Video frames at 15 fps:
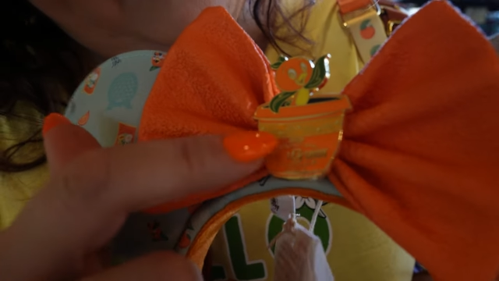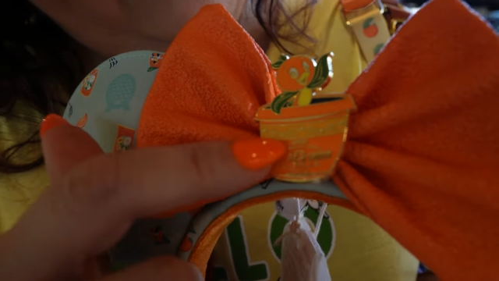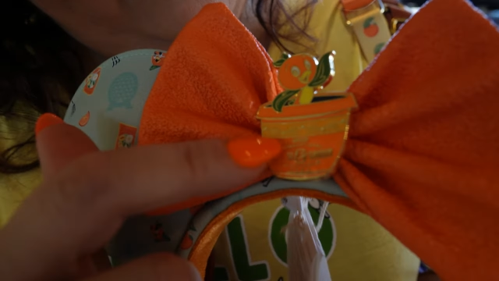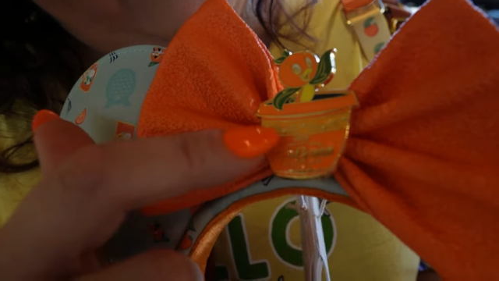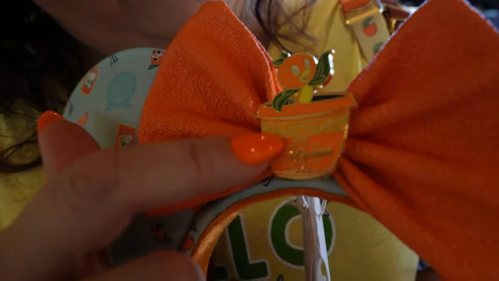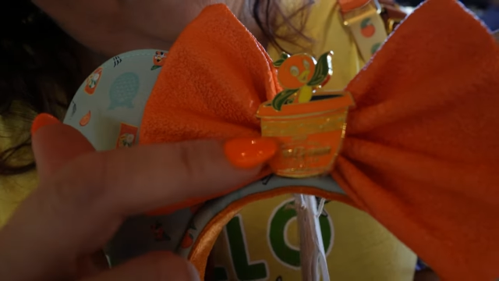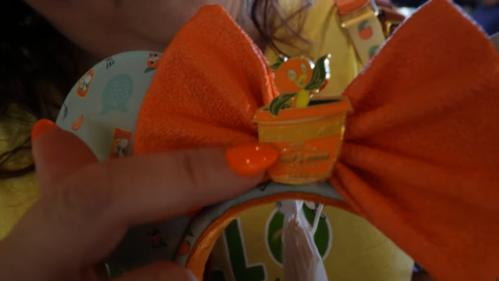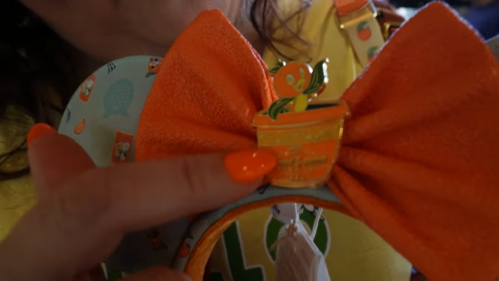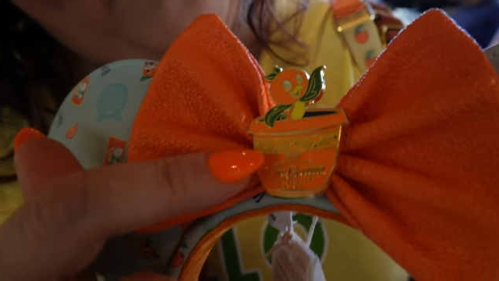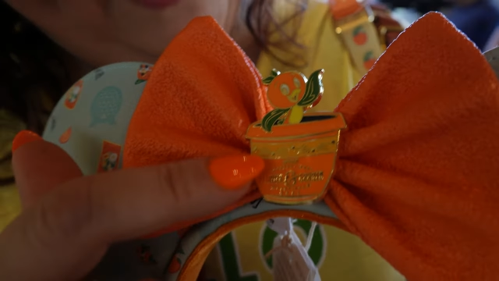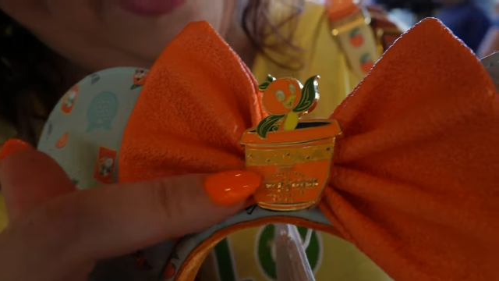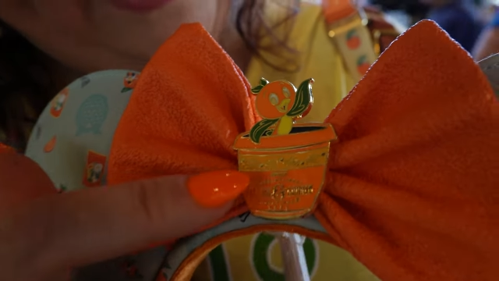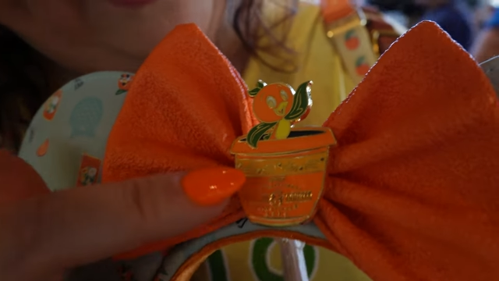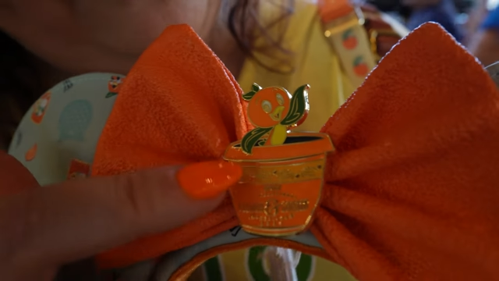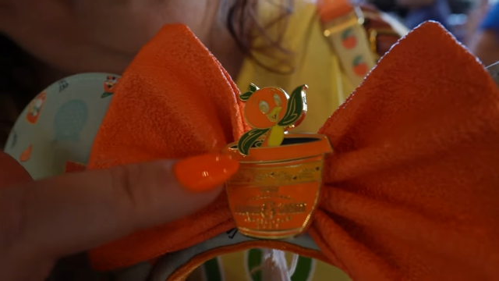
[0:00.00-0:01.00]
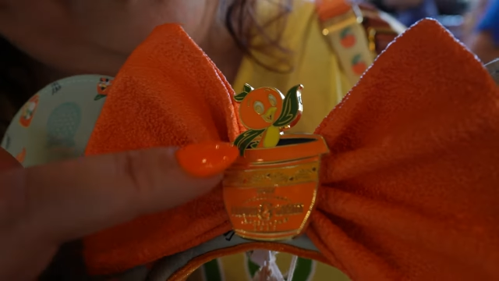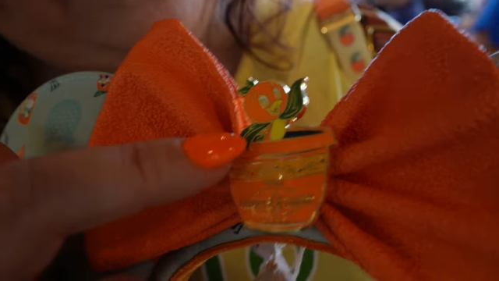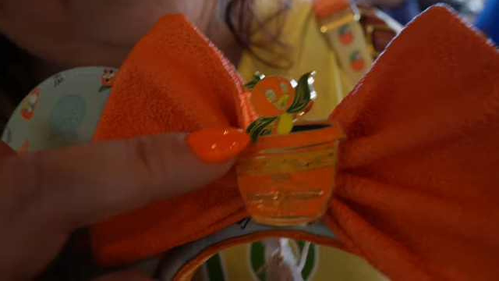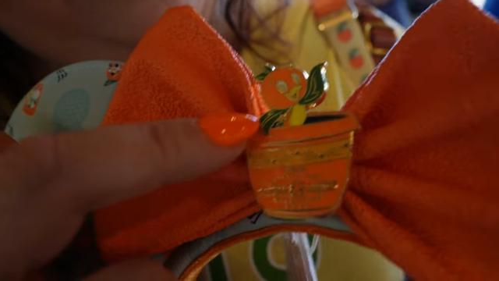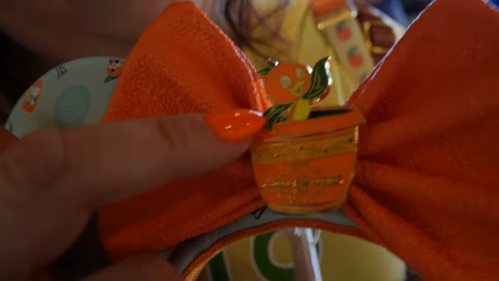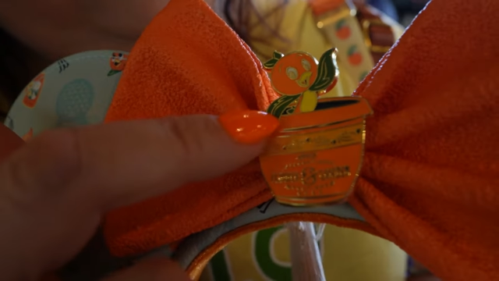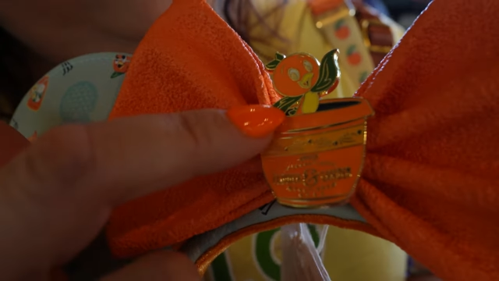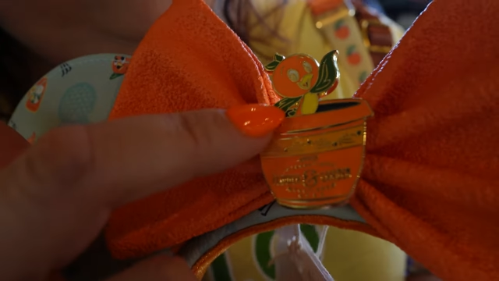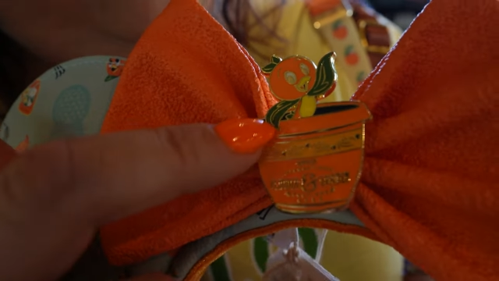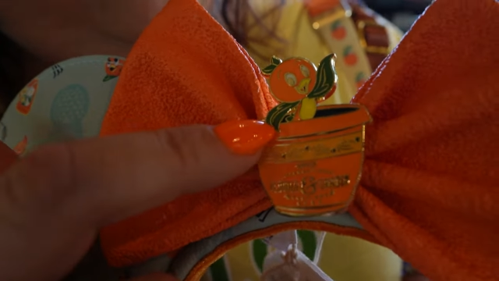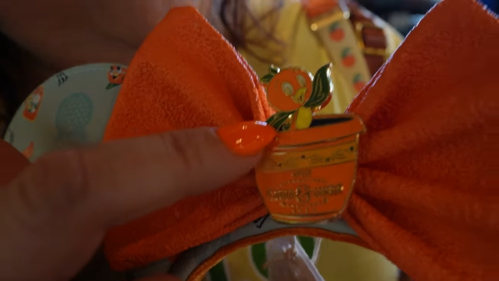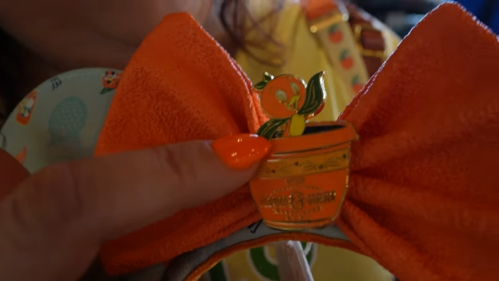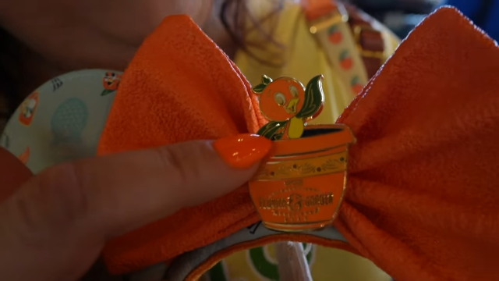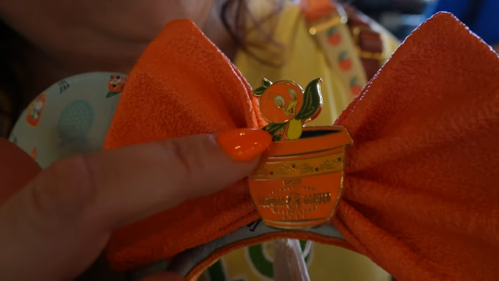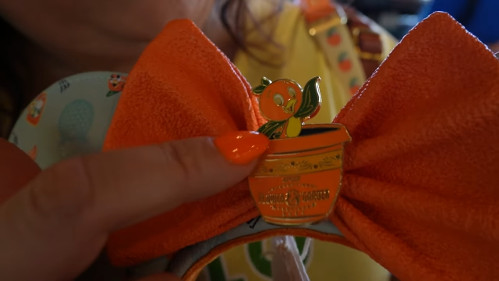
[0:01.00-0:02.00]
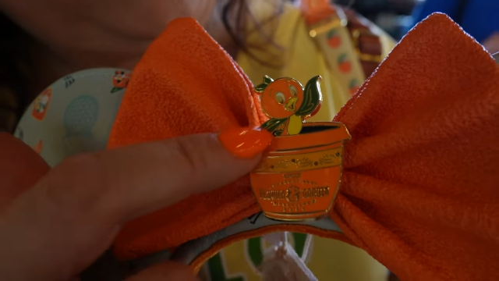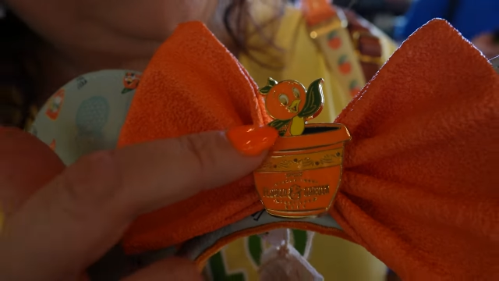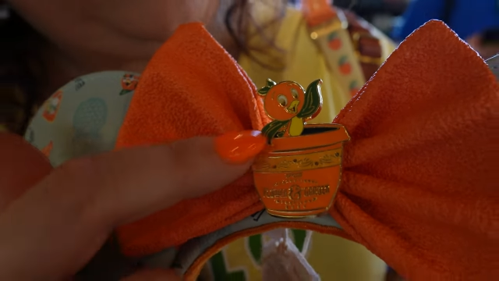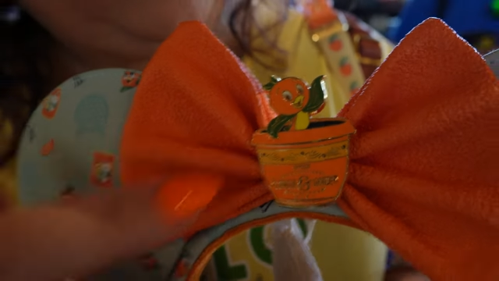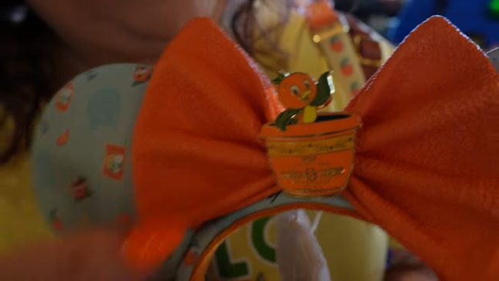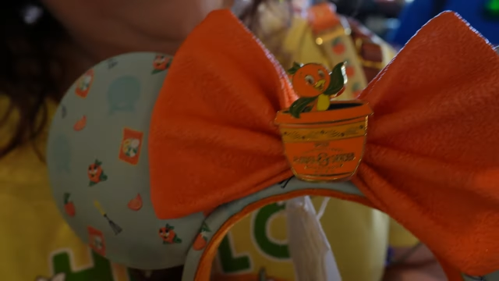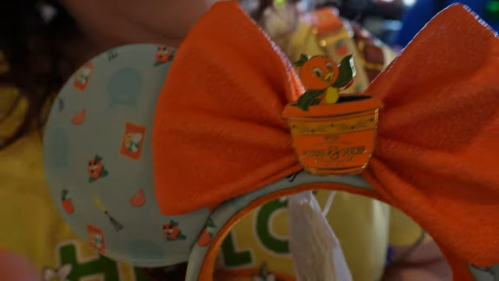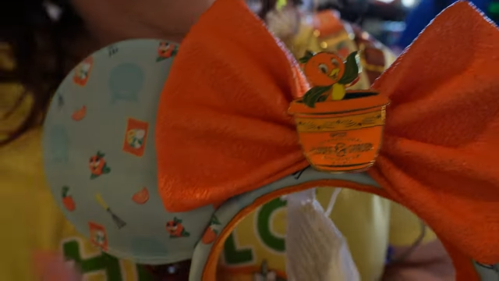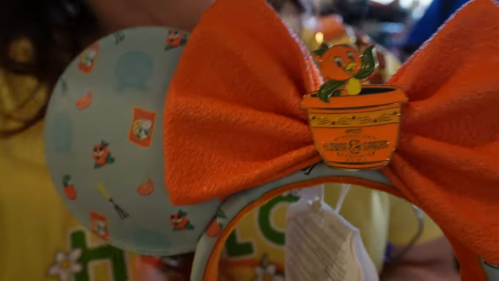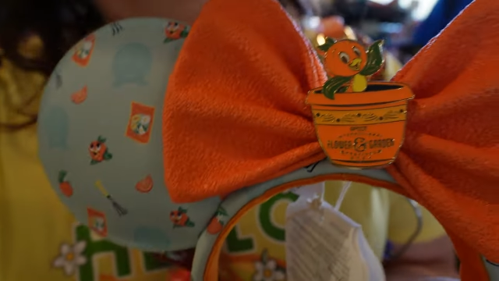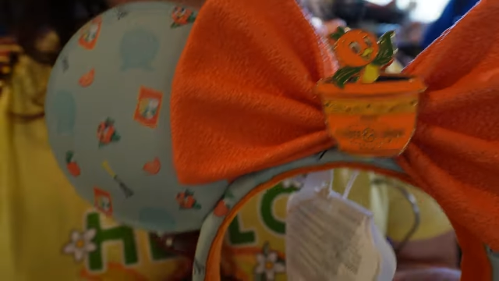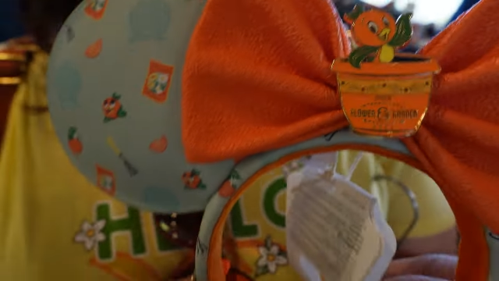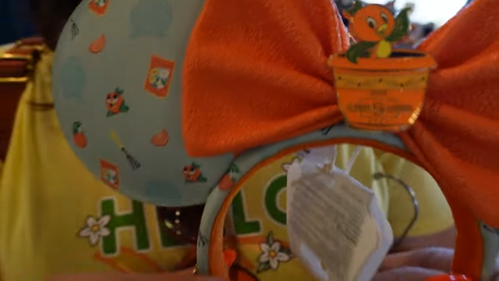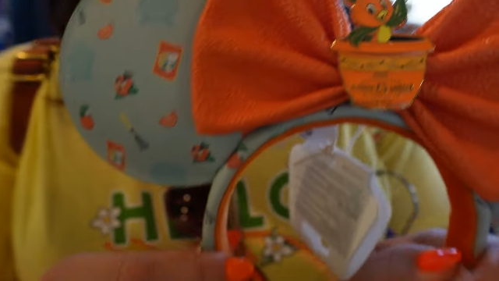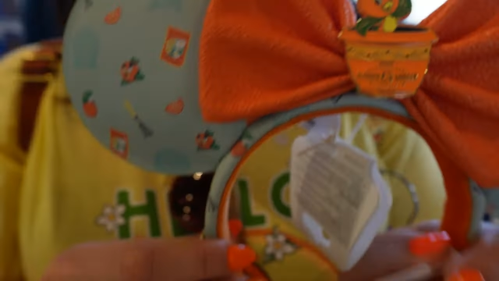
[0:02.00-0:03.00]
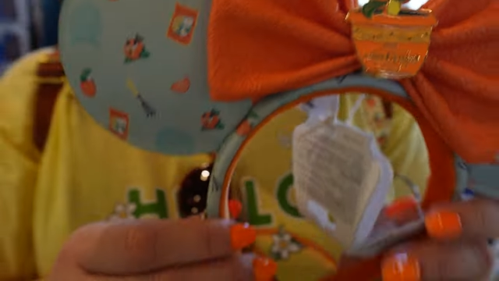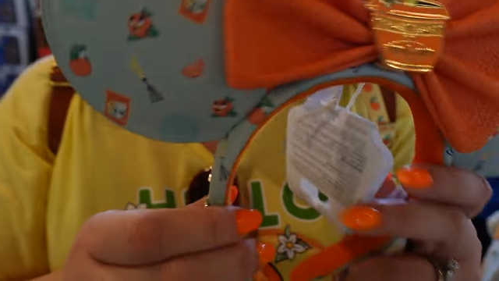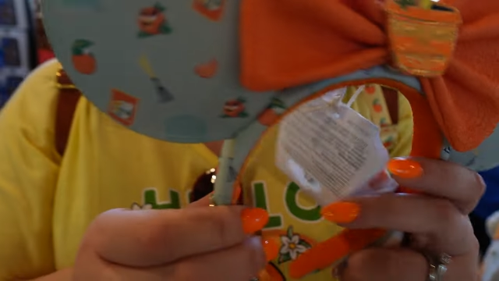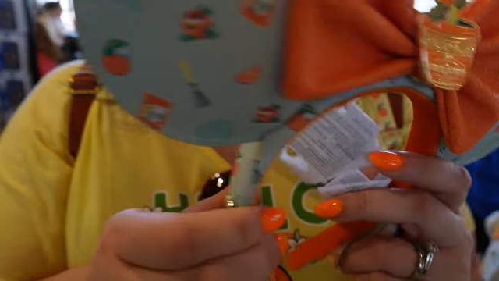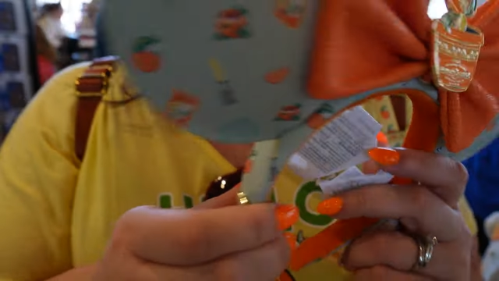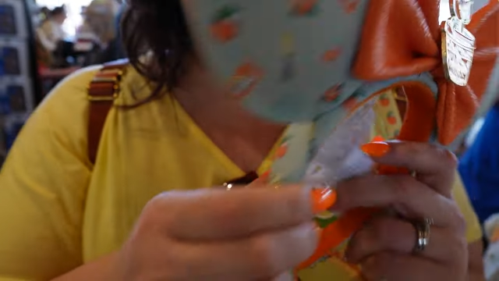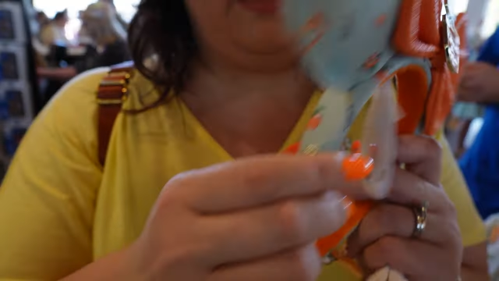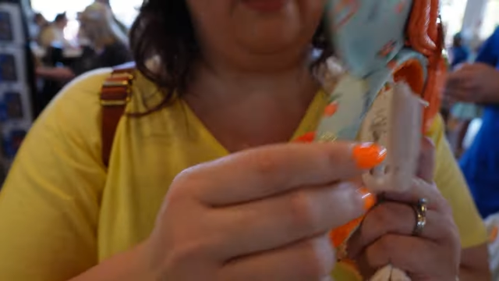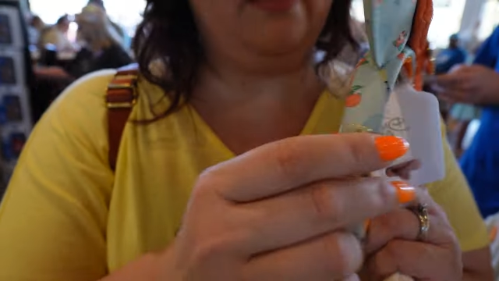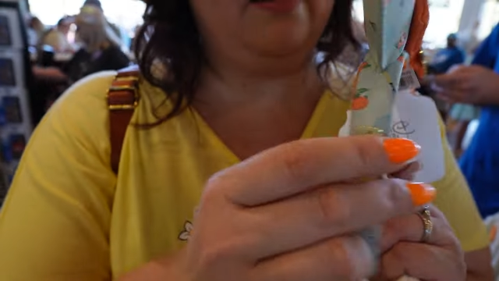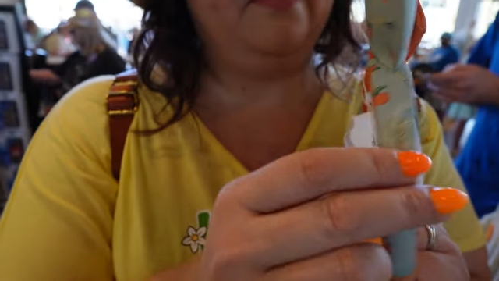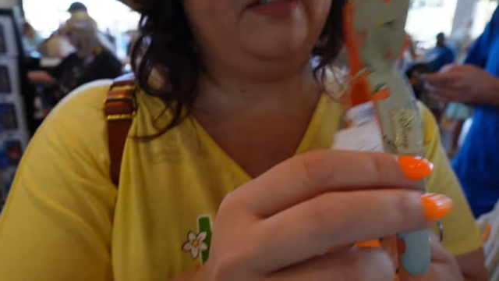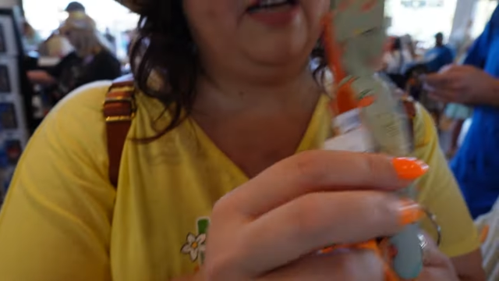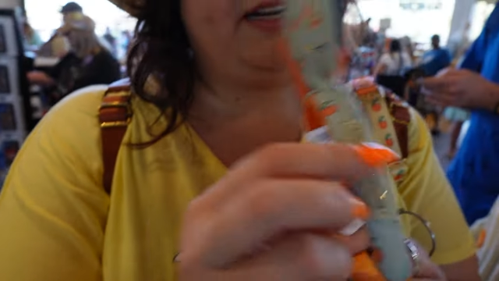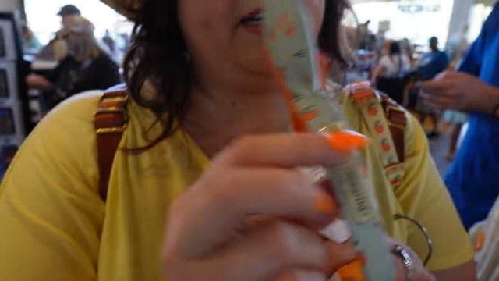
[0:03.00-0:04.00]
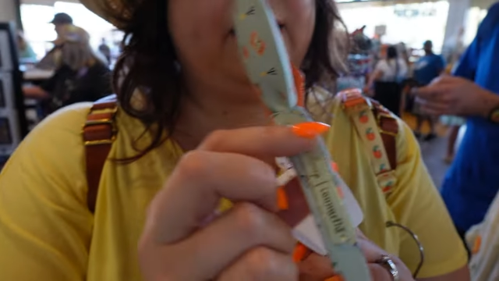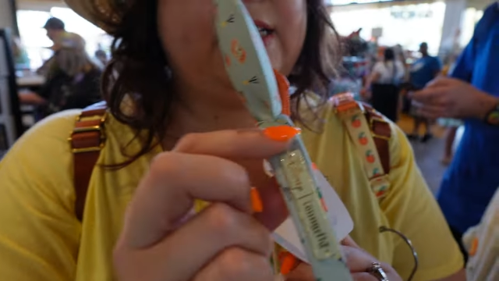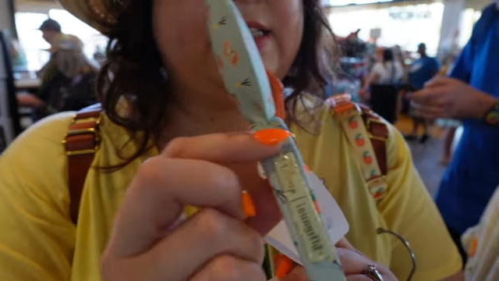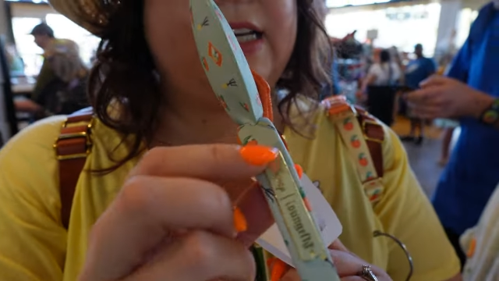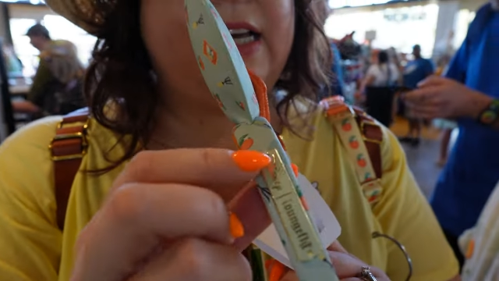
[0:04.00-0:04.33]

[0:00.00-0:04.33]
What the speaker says: No face is visible, so there are no lips to read.